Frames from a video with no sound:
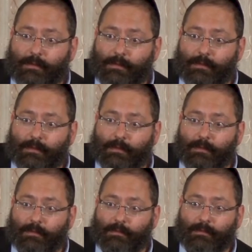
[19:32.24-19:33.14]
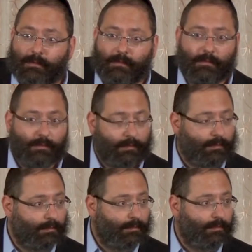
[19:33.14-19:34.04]

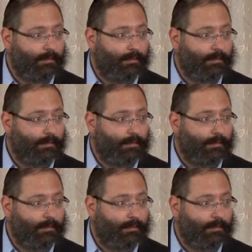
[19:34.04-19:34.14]
Nobody speaks.